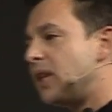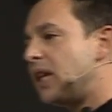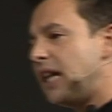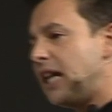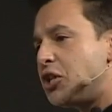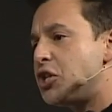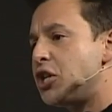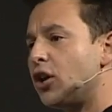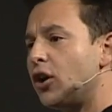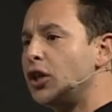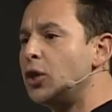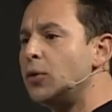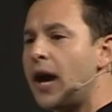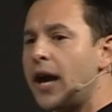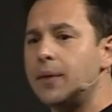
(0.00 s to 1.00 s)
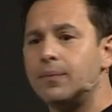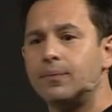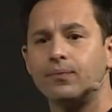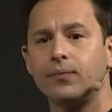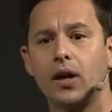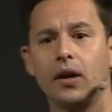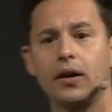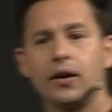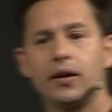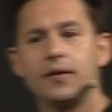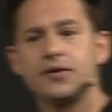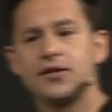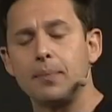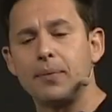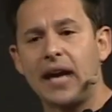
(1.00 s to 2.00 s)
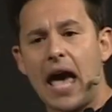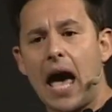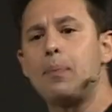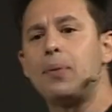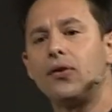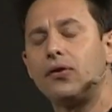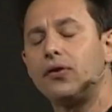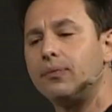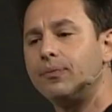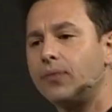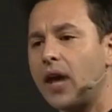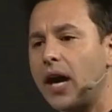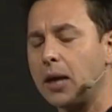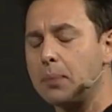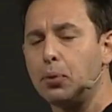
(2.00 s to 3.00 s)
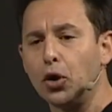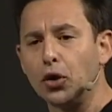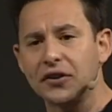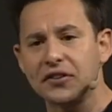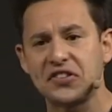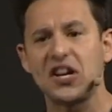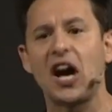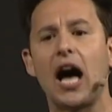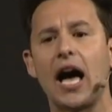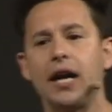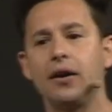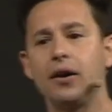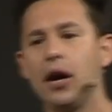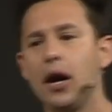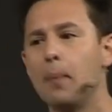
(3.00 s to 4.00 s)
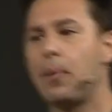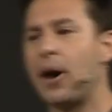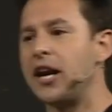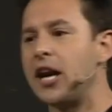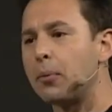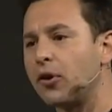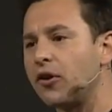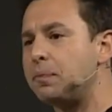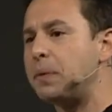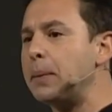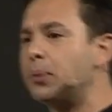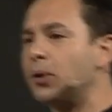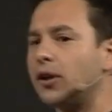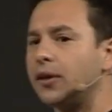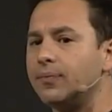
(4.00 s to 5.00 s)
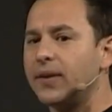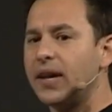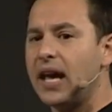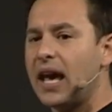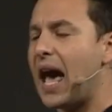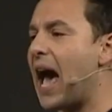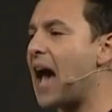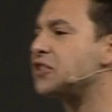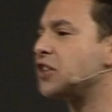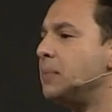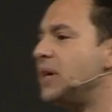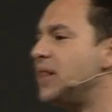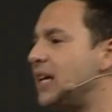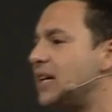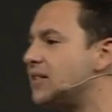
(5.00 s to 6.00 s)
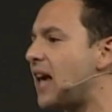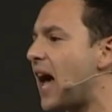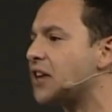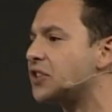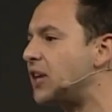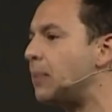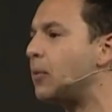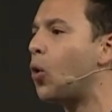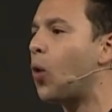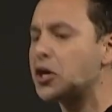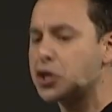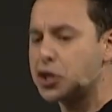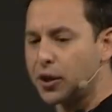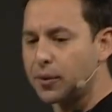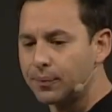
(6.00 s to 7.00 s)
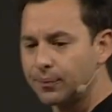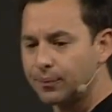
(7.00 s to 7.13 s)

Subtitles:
Each year at Unite, something happens. I get pulled aside by a number of people asking me the exact same question.